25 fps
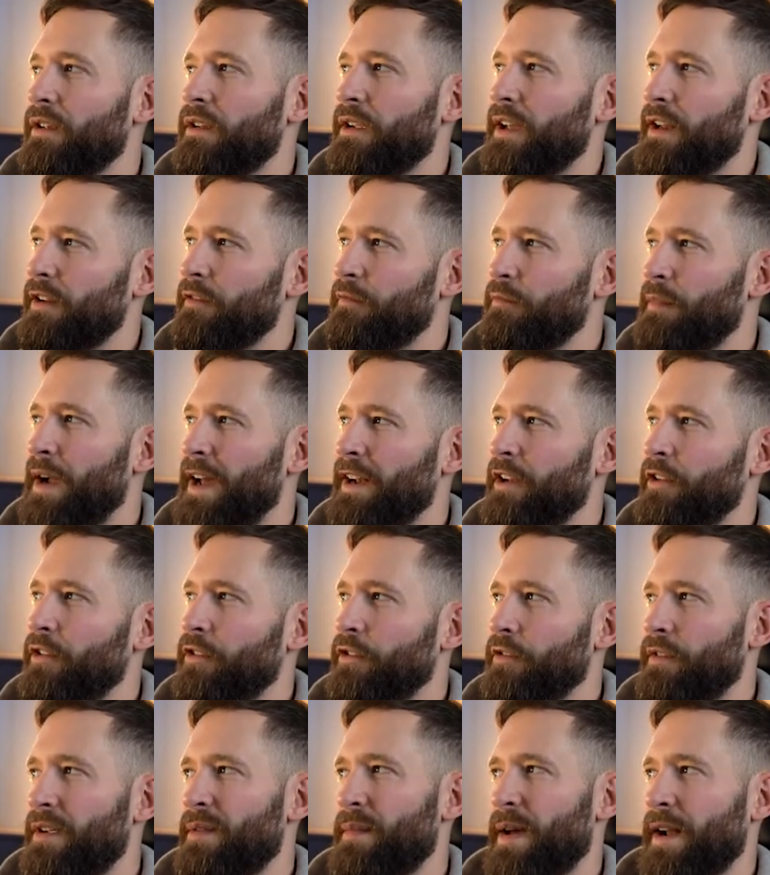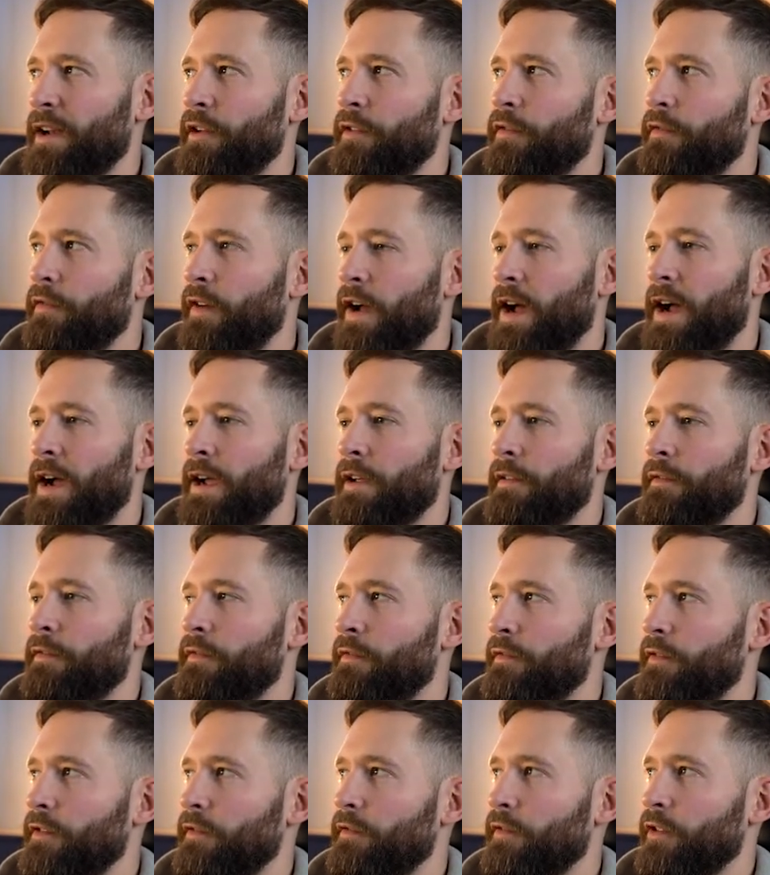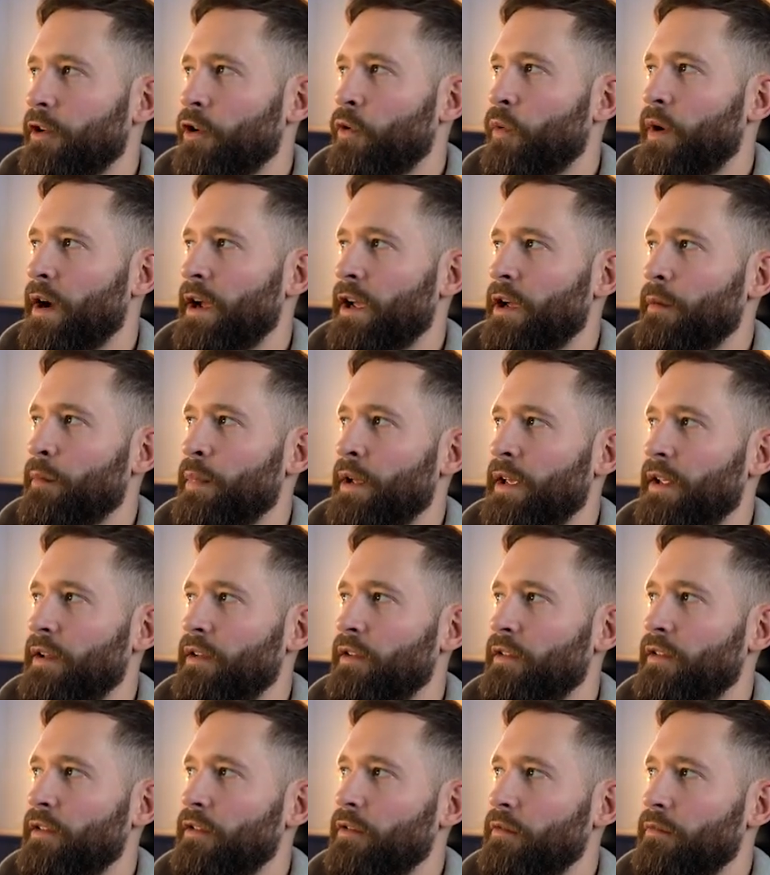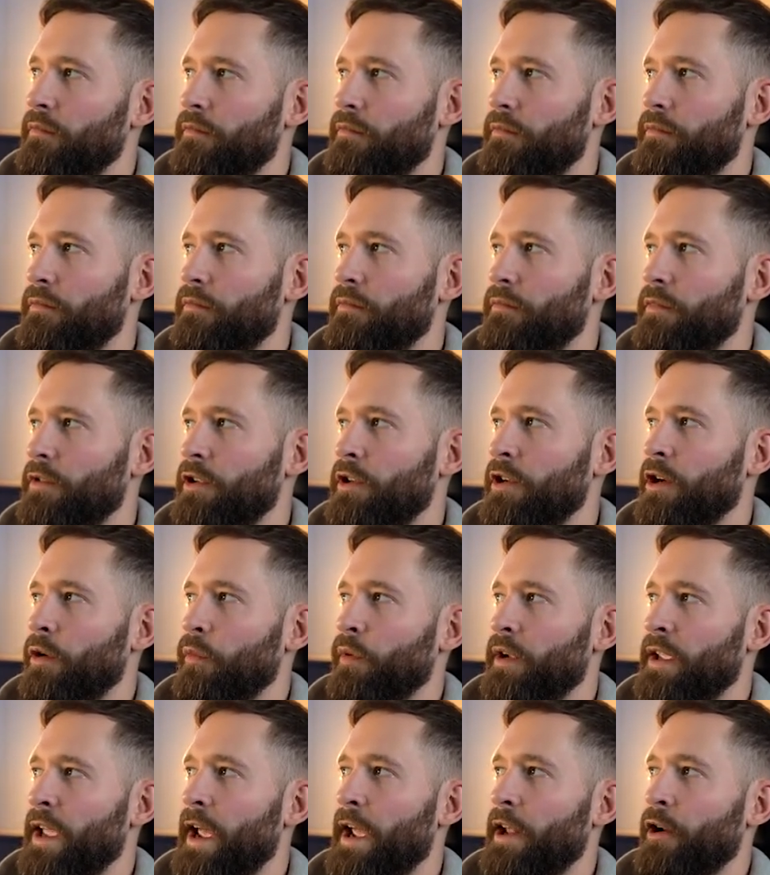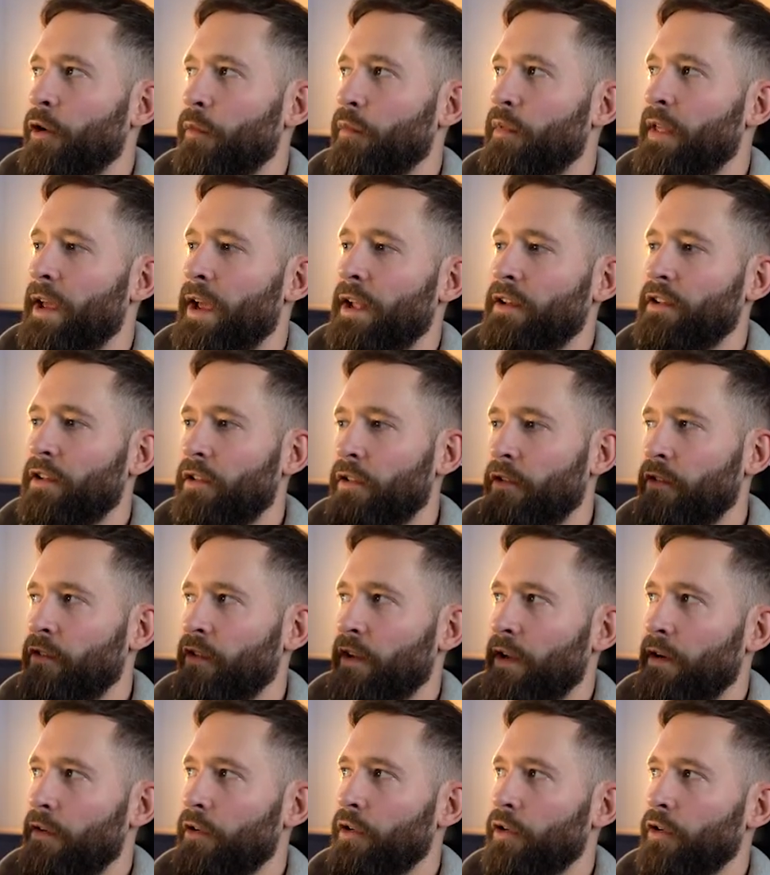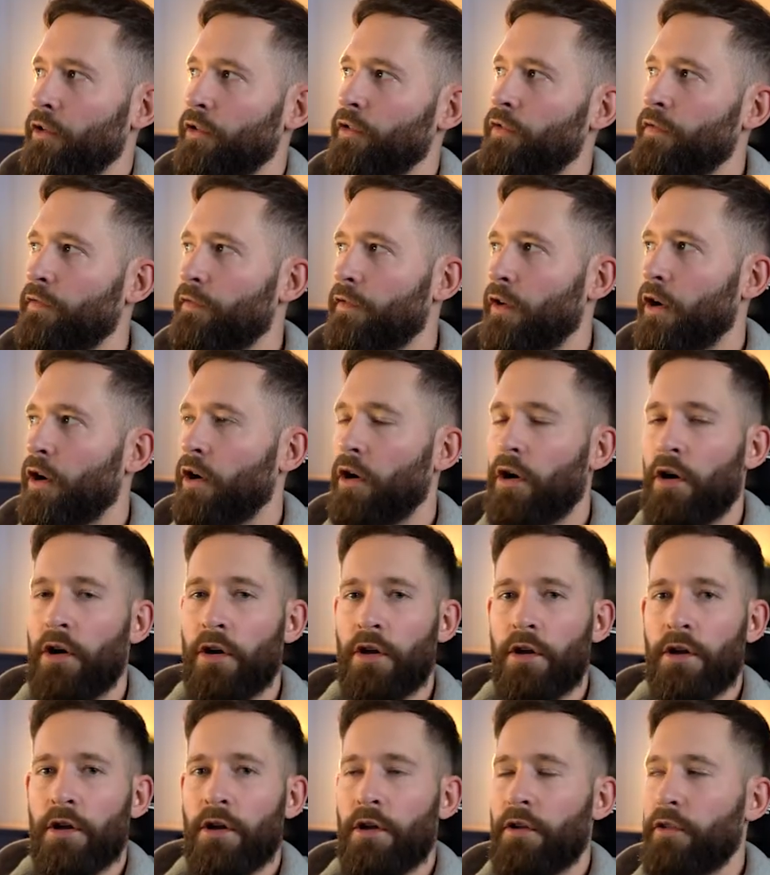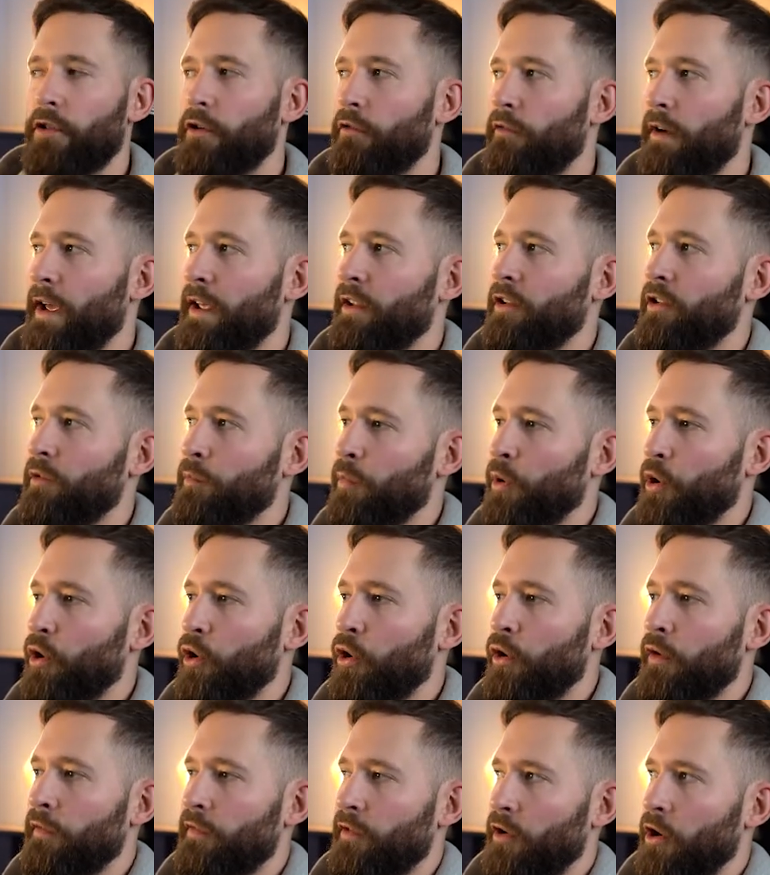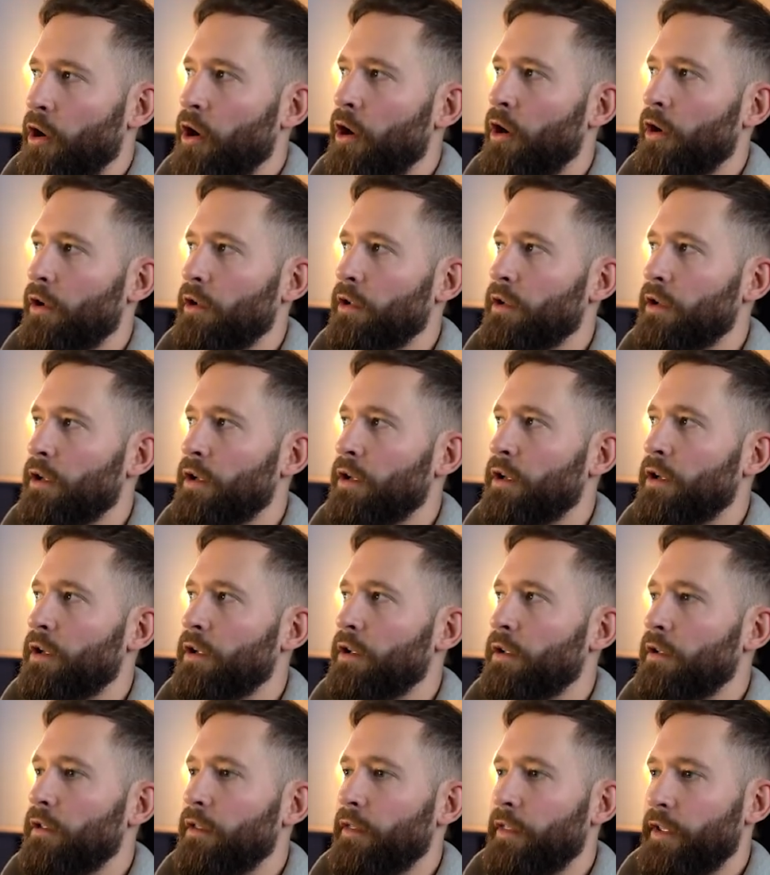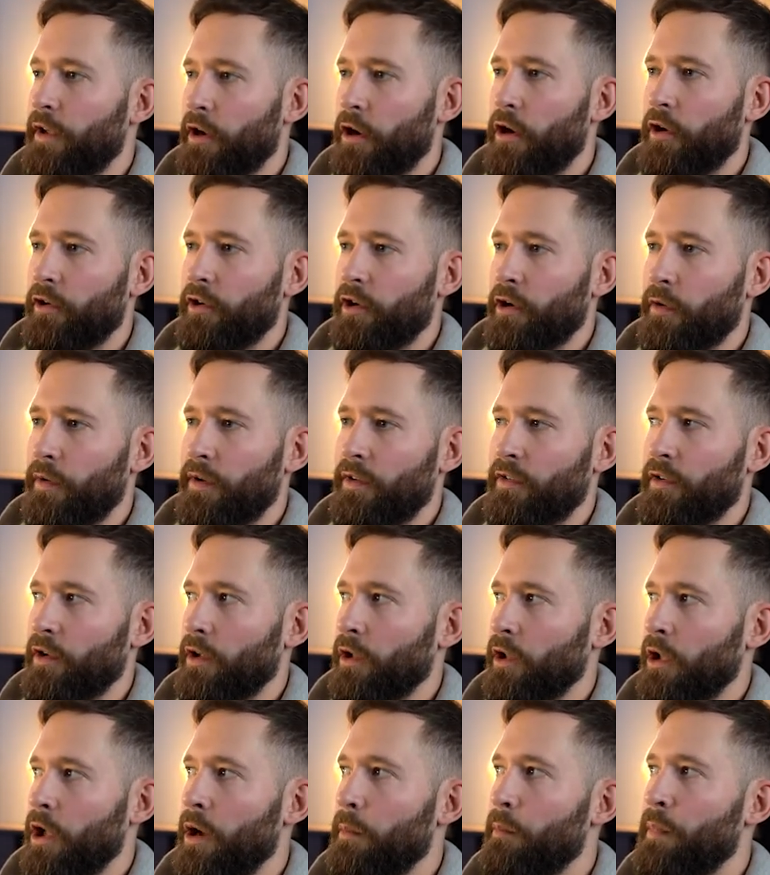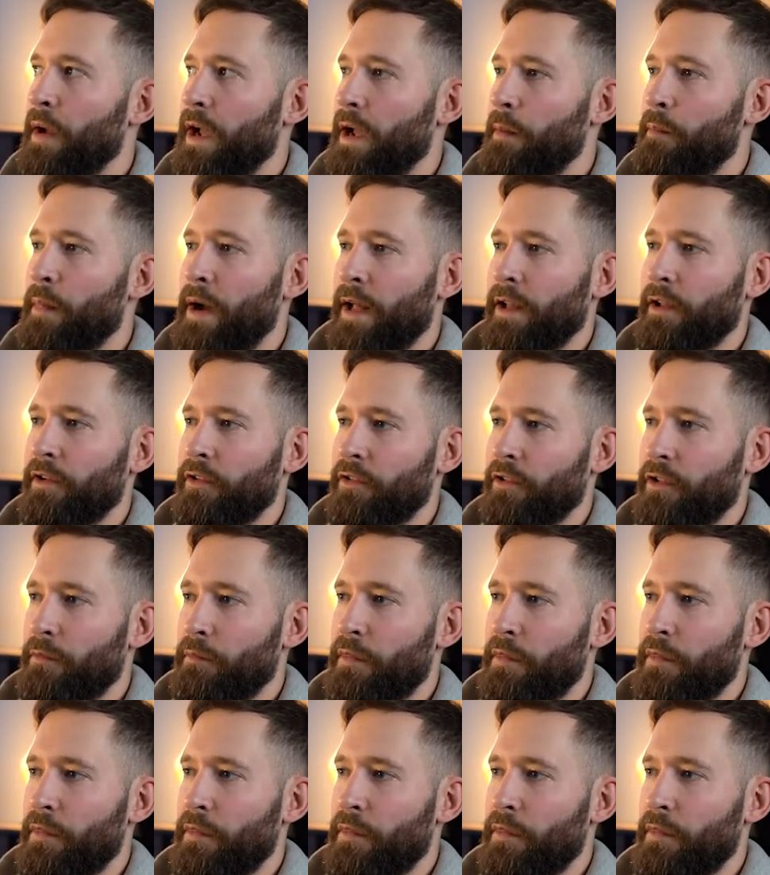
kind of minus three, minus five for the quieter bits. You know, we're getting up there to the zeros for the rest, but overall, the audio is a lot better balanced